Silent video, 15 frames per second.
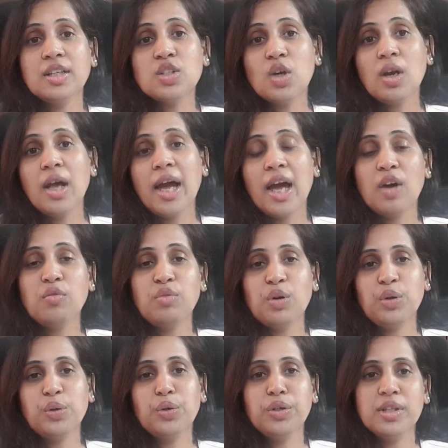That's all I
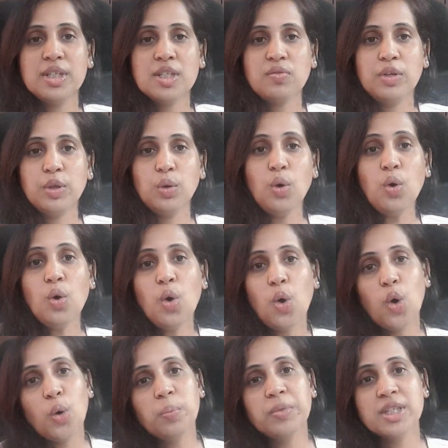have for you in this
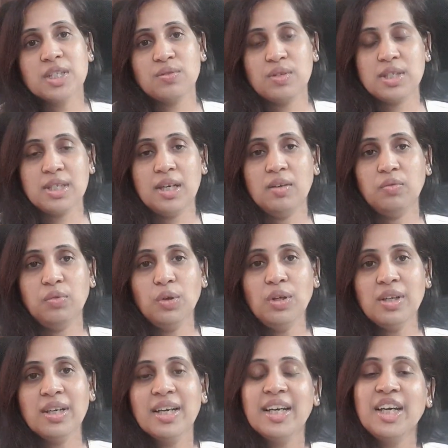video. Hope this was
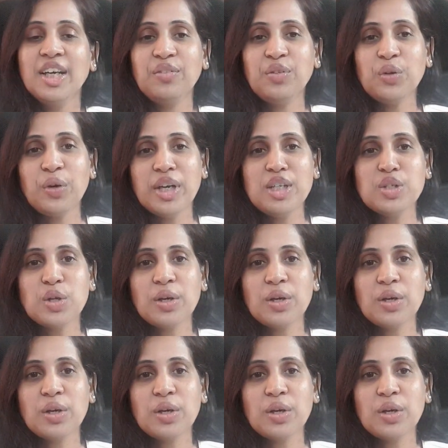helpful. If you